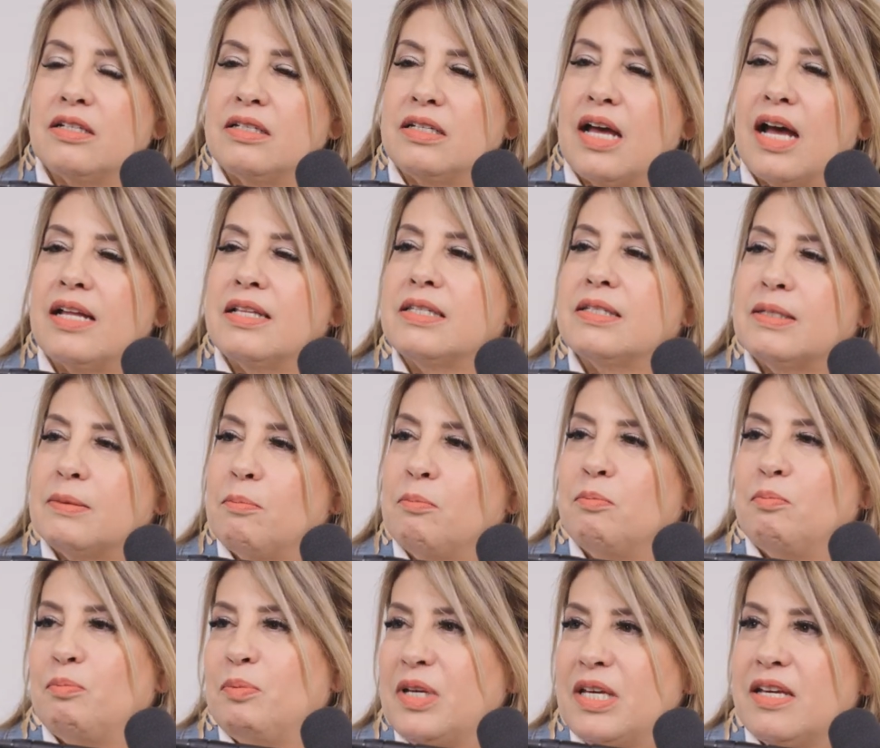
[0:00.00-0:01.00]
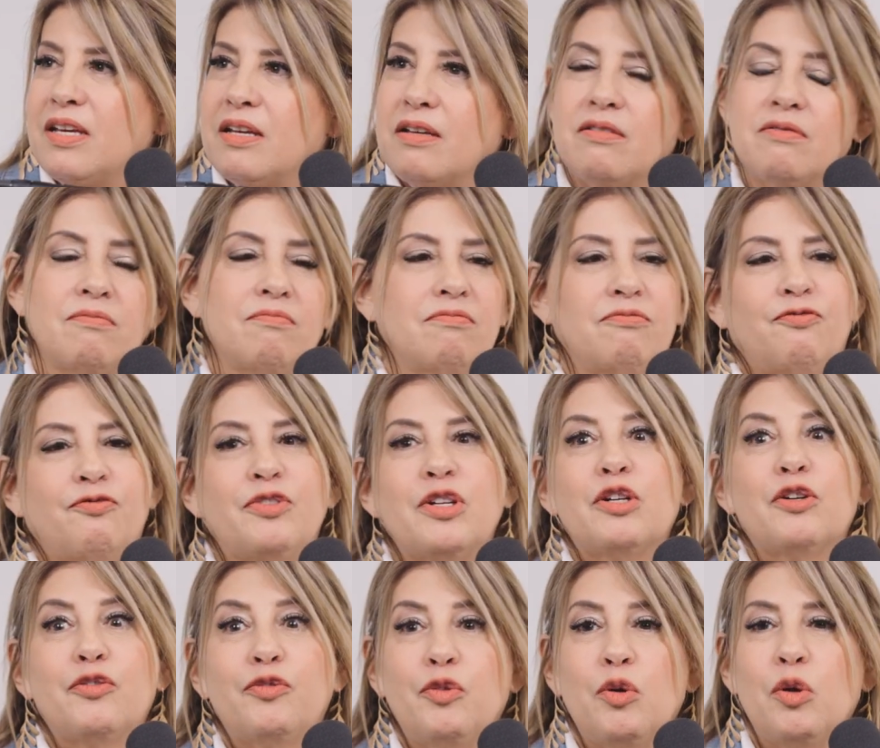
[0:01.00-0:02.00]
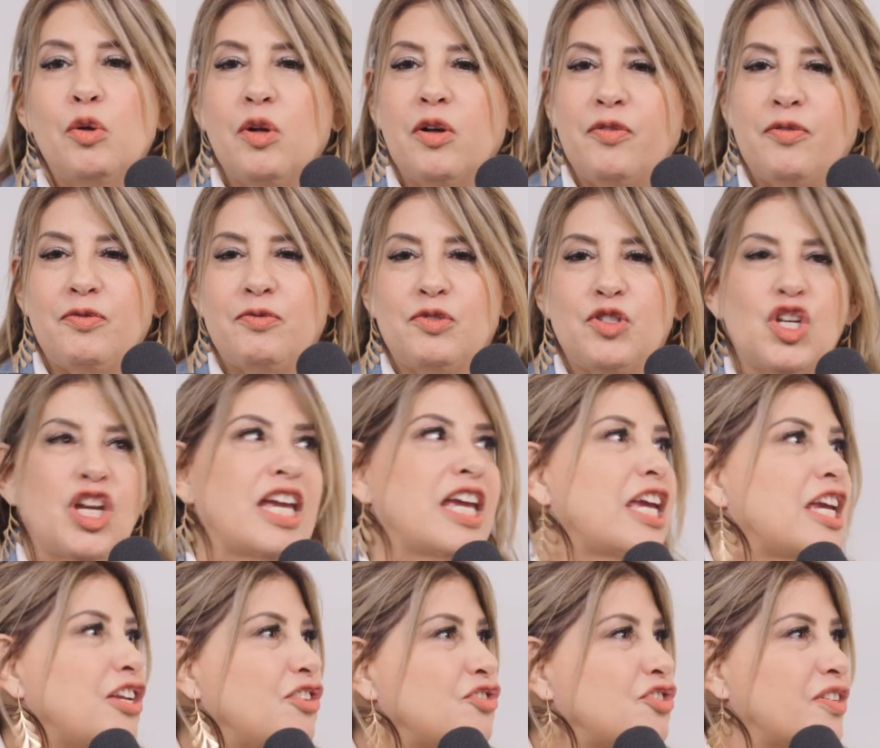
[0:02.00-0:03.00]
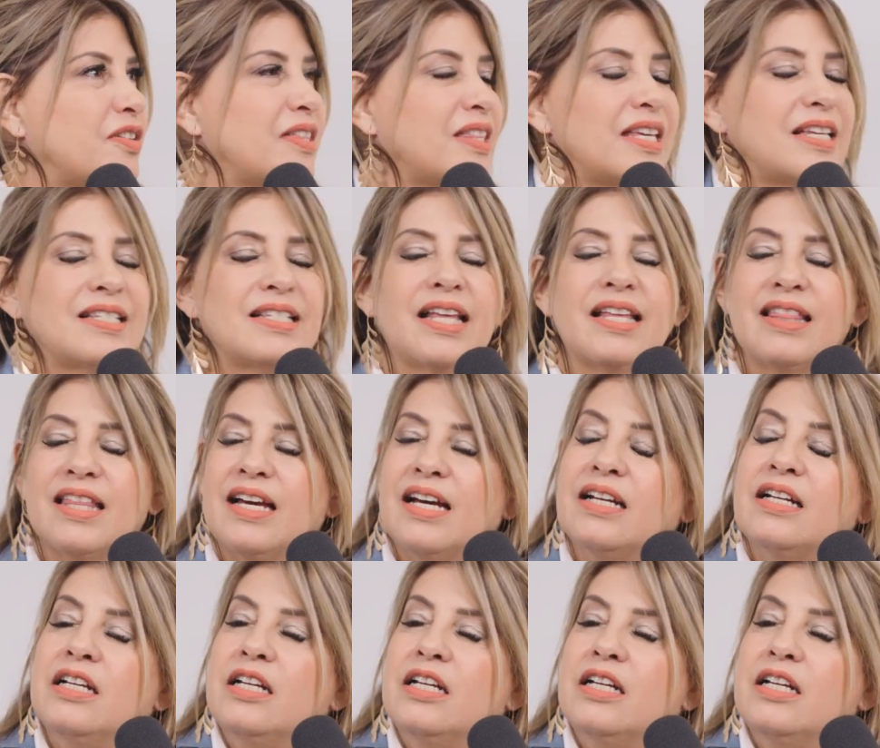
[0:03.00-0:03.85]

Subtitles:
not being fearful of change and things like that.